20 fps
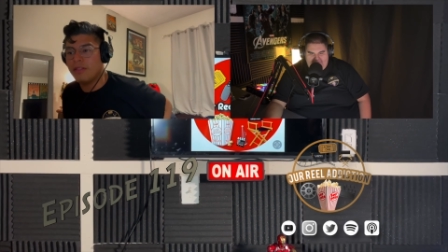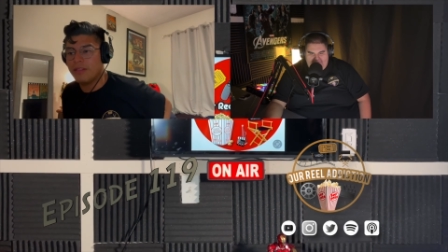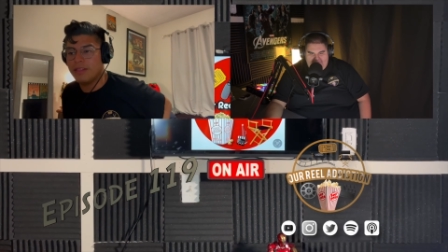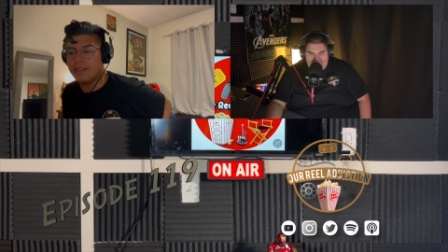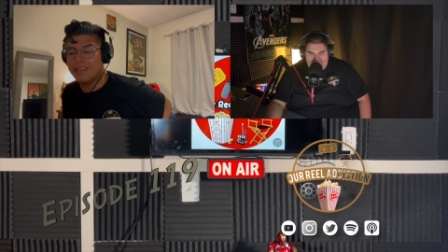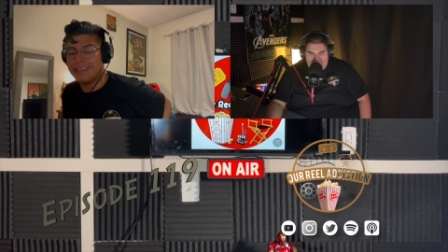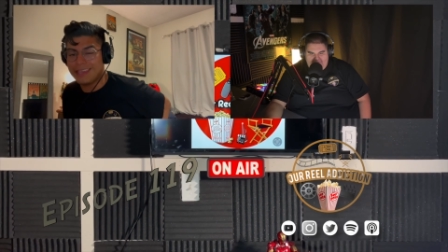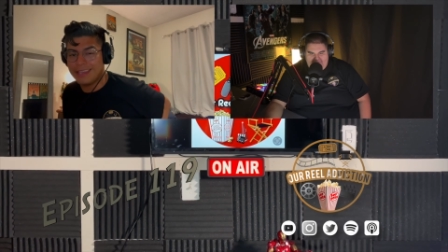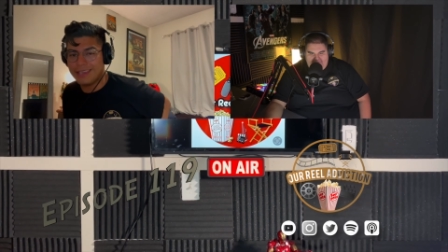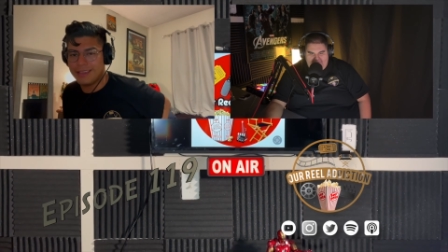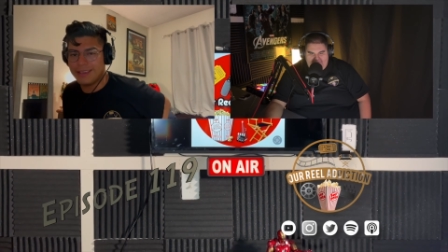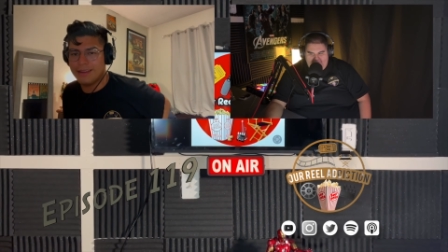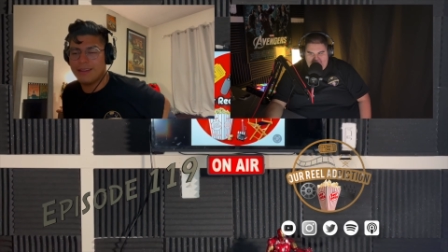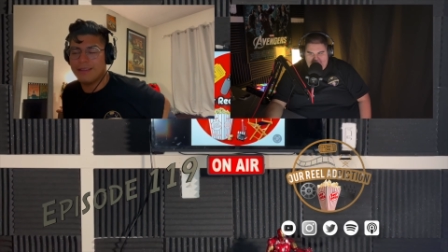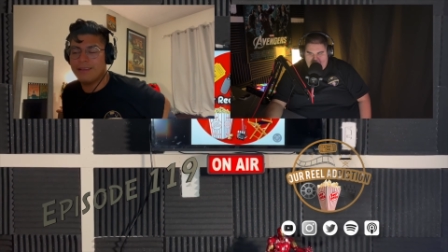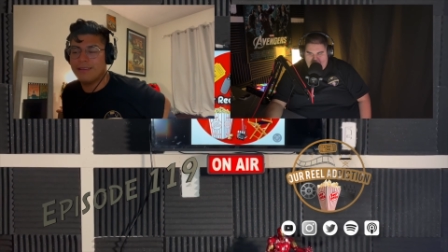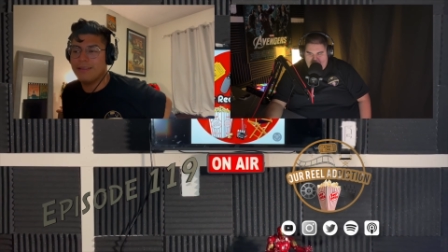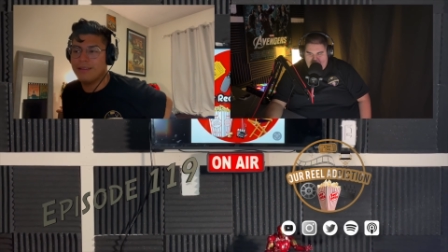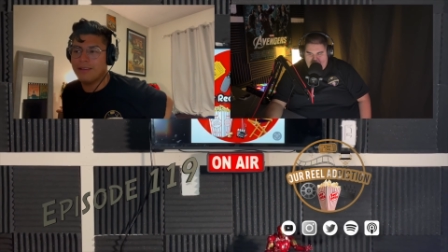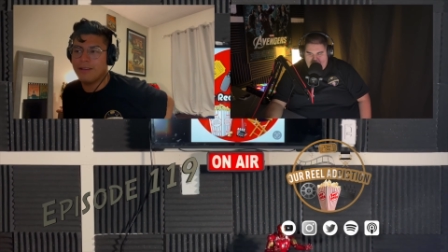the
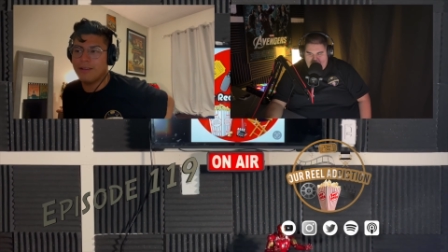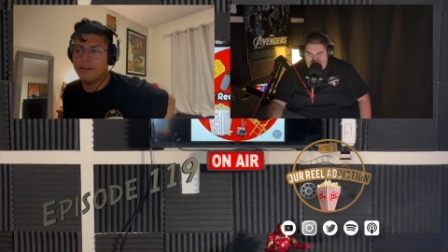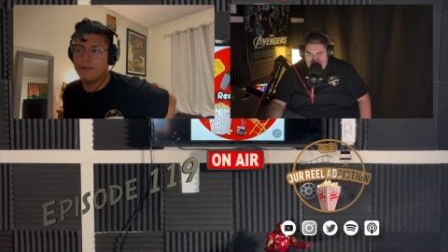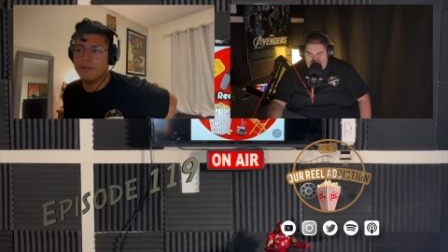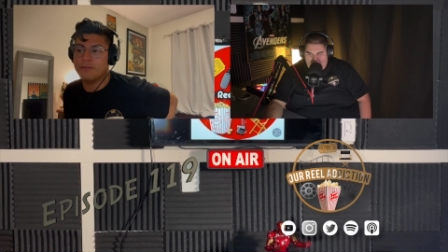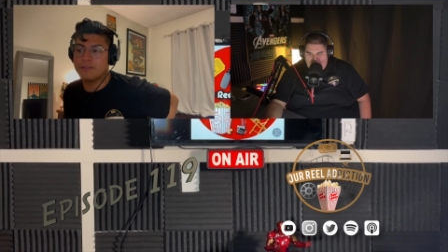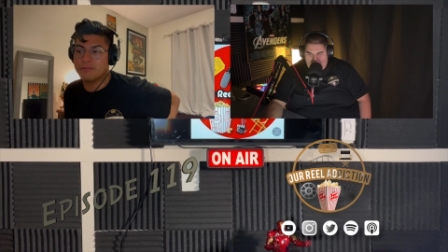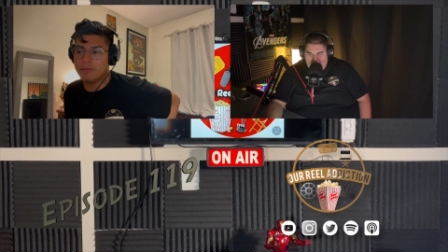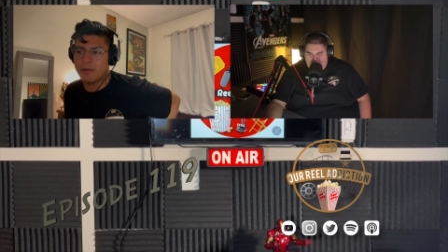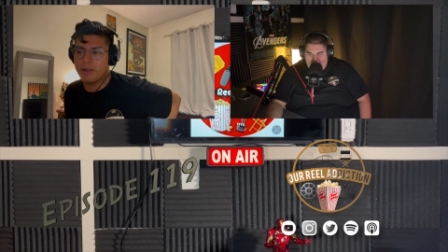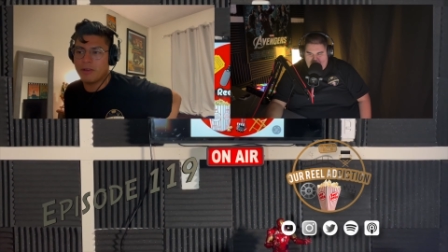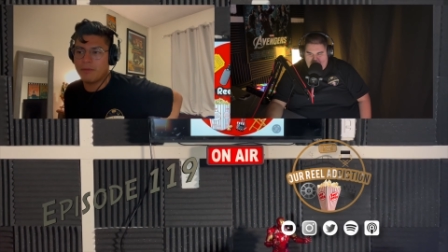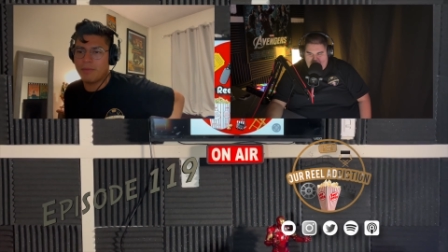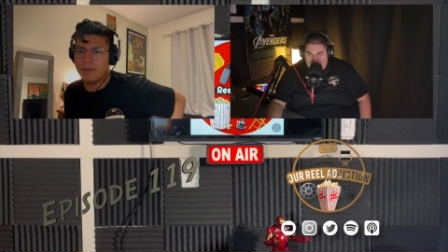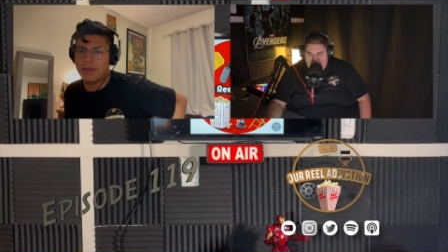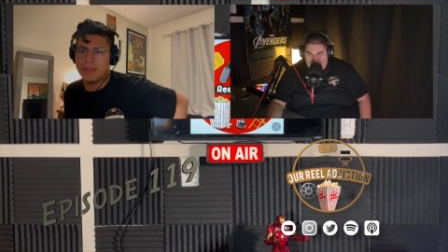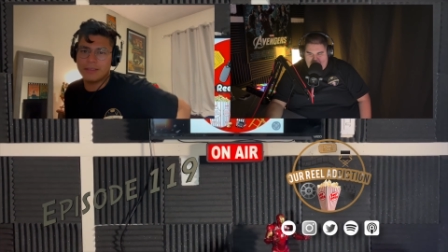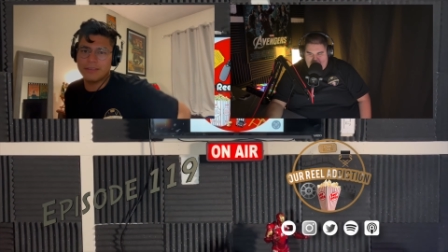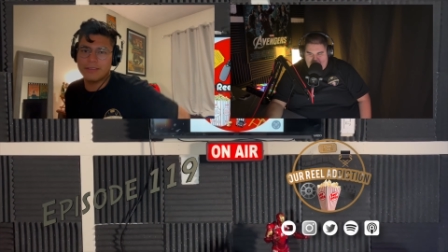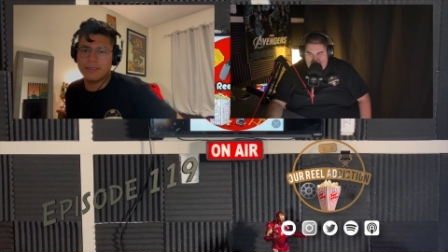lead of
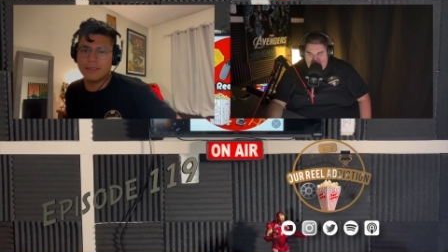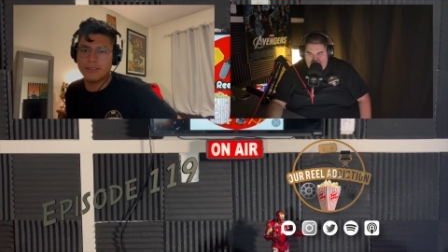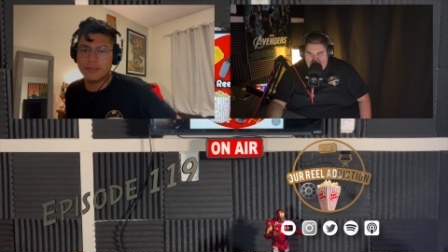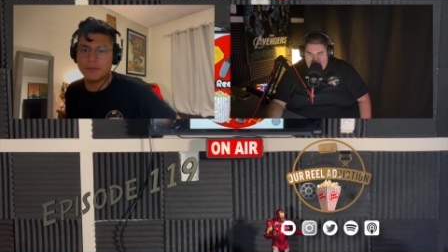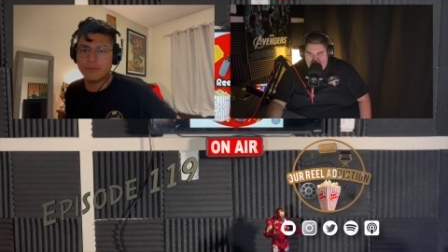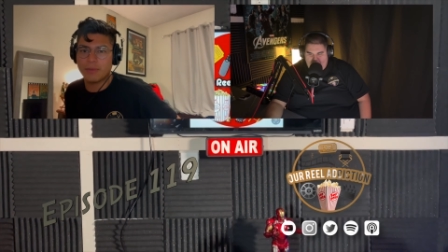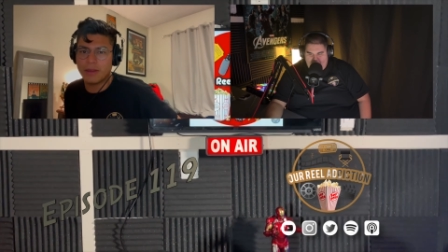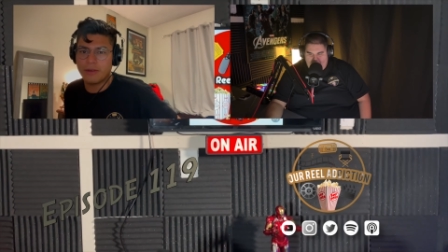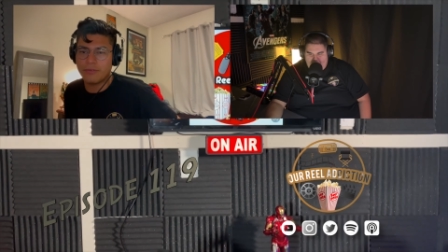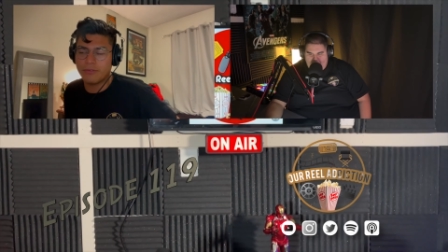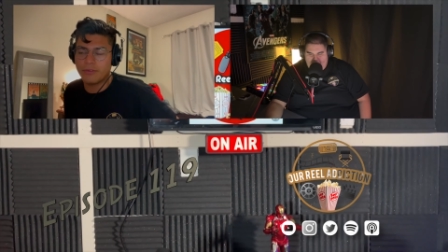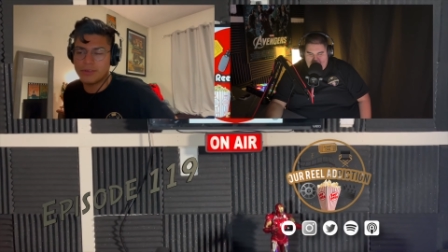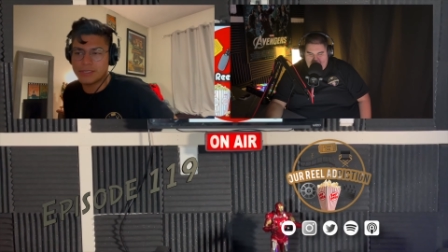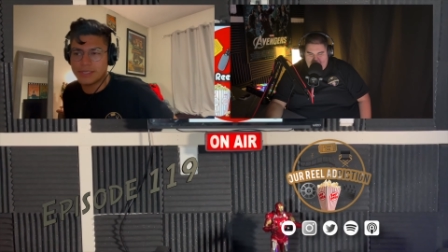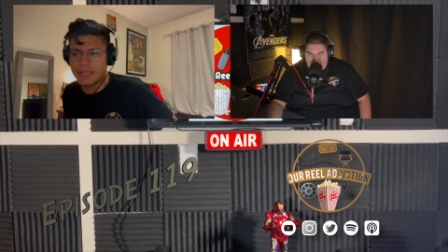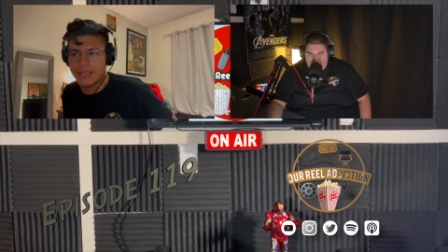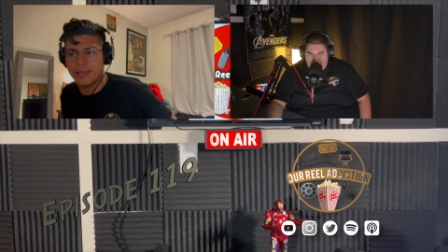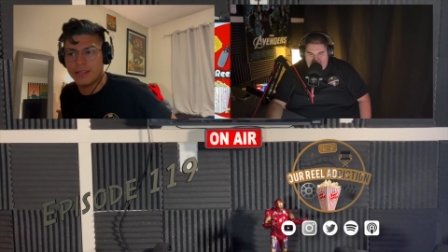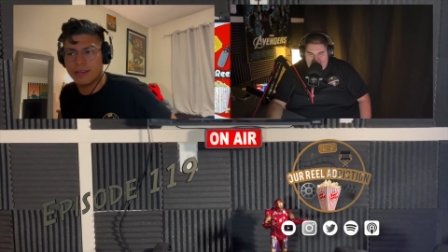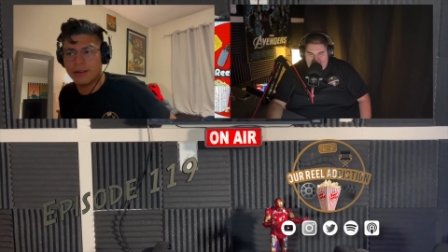Spider-Man Into the Spider-Verse
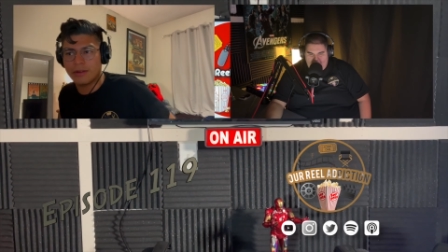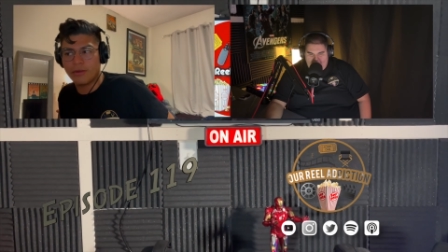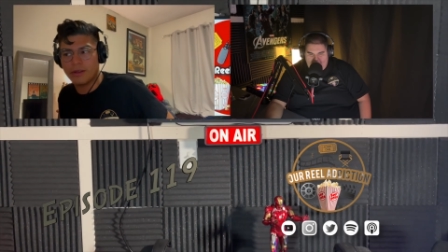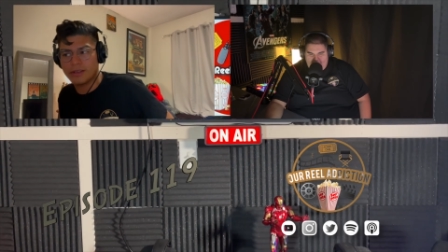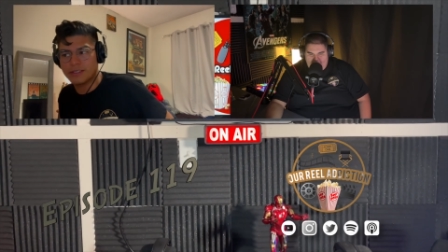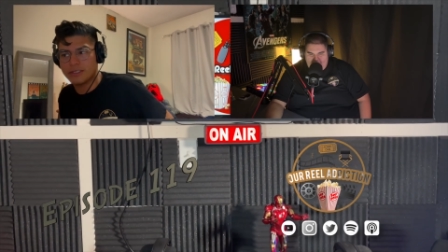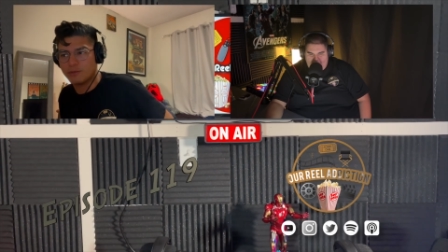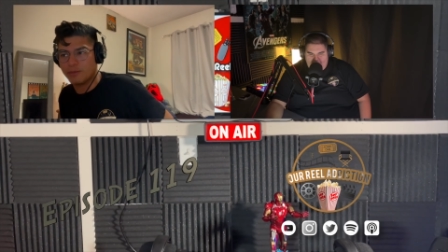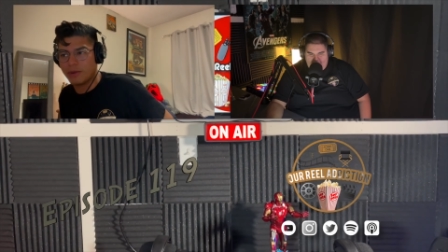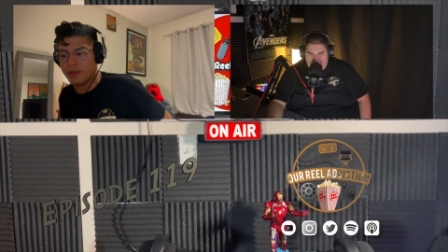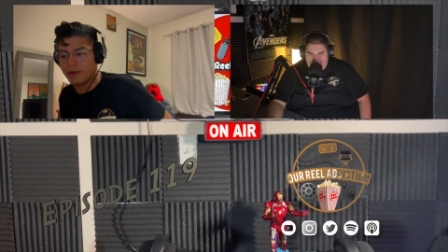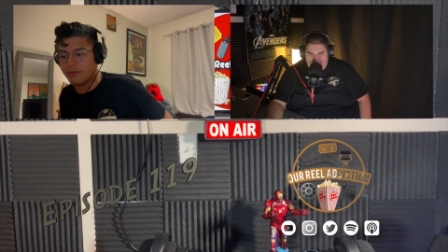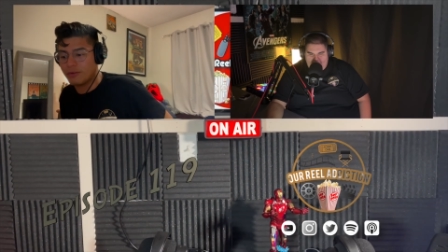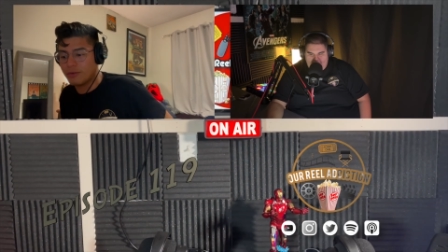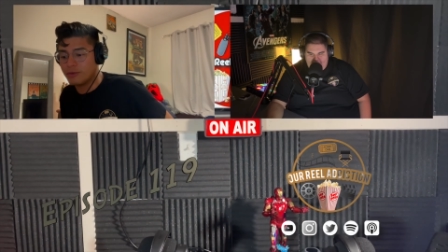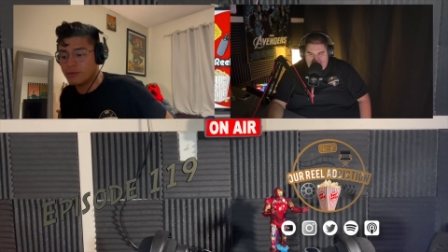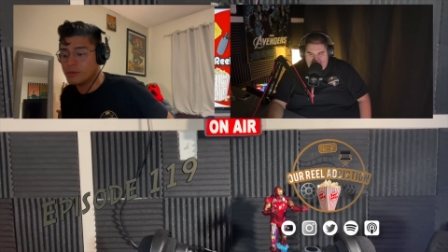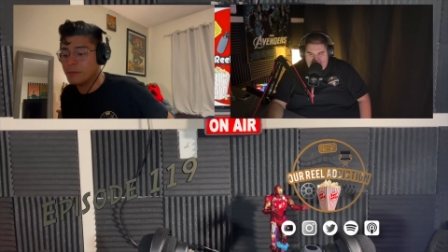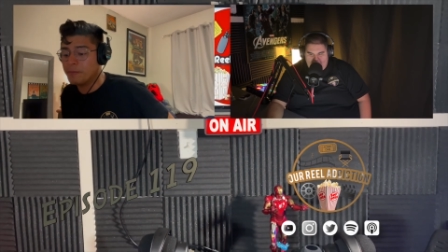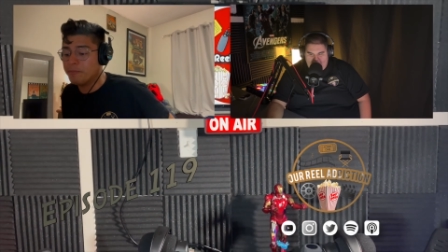and Across the
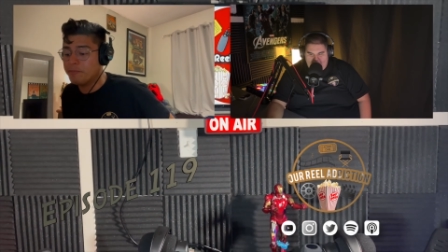Spider-Verse,